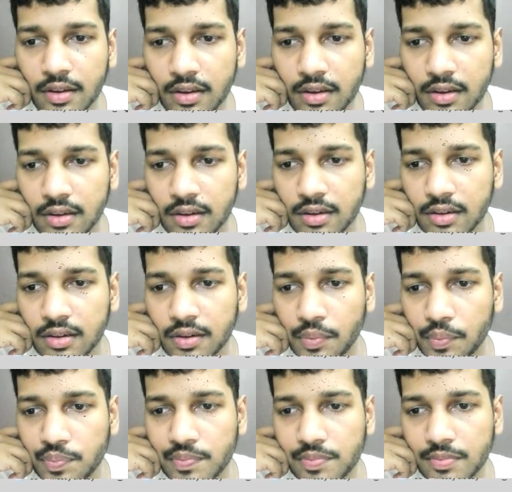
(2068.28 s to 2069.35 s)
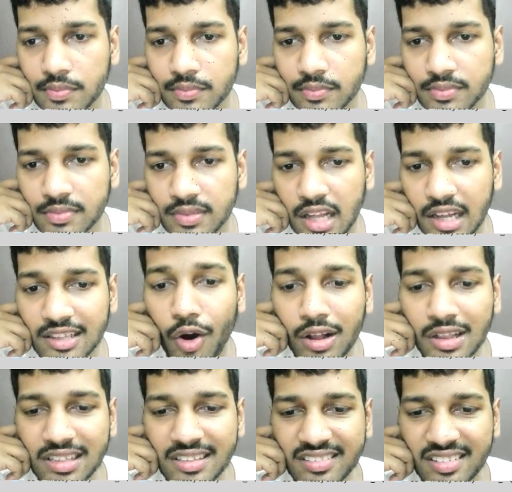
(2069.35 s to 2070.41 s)

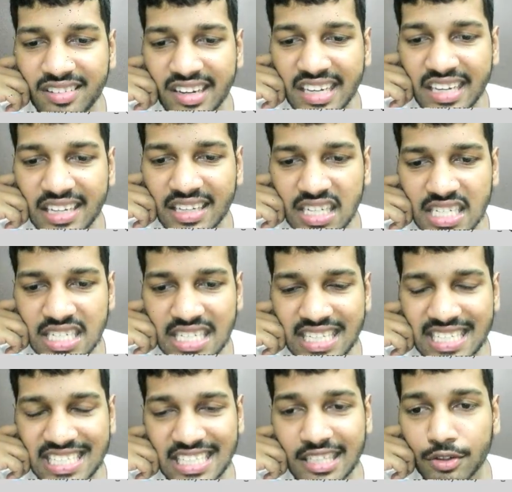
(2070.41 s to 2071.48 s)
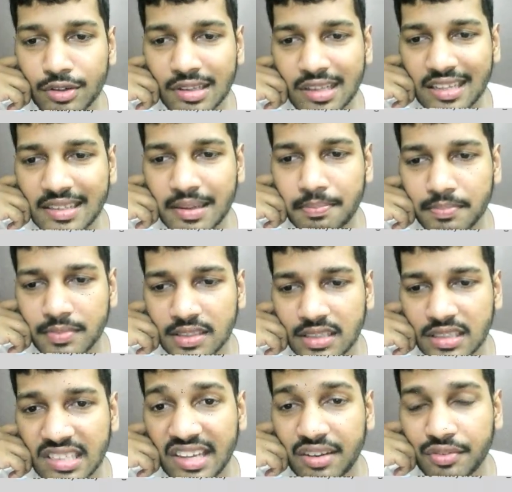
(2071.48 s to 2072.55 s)
All these green sticky notes are the
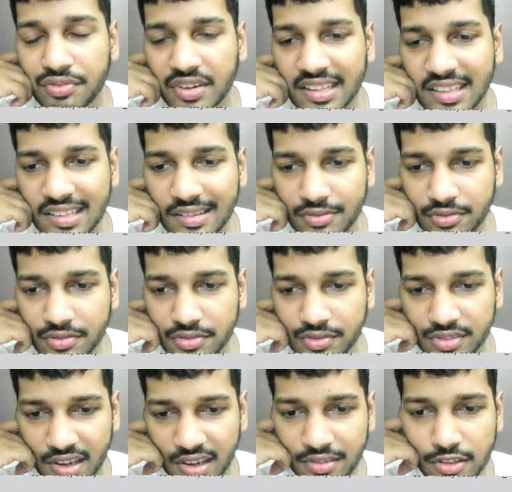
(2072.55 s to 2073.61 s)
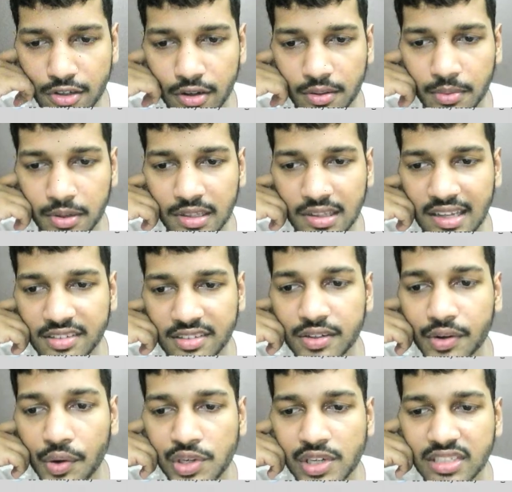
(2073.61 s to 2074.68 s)
influencers, which I will talk about later.
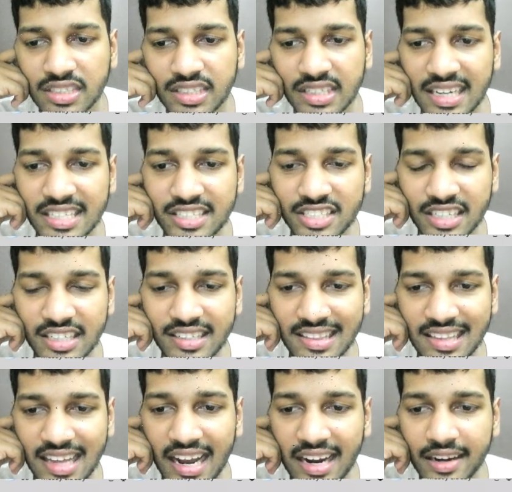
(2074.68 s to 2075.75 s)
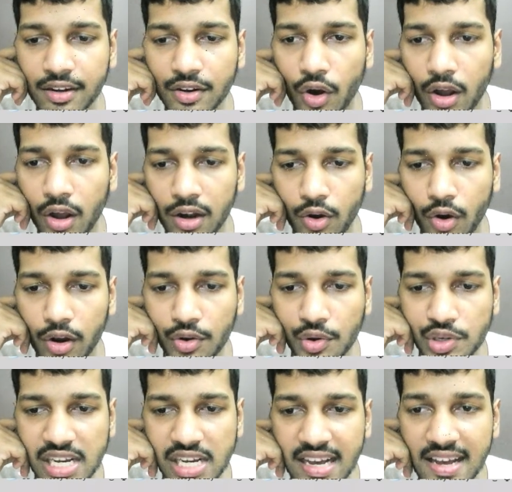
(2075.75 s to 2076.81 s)
Inside, call
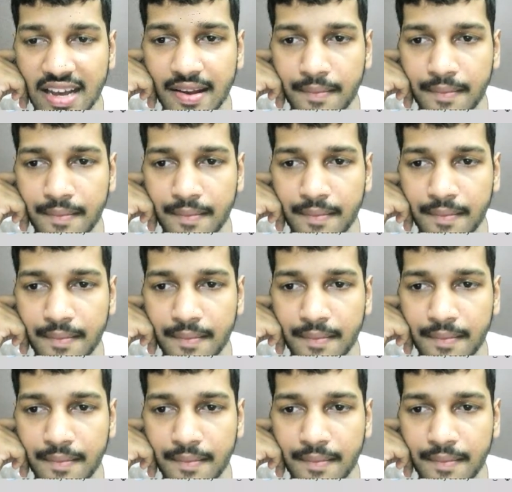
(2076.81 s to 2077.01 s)
koi hai.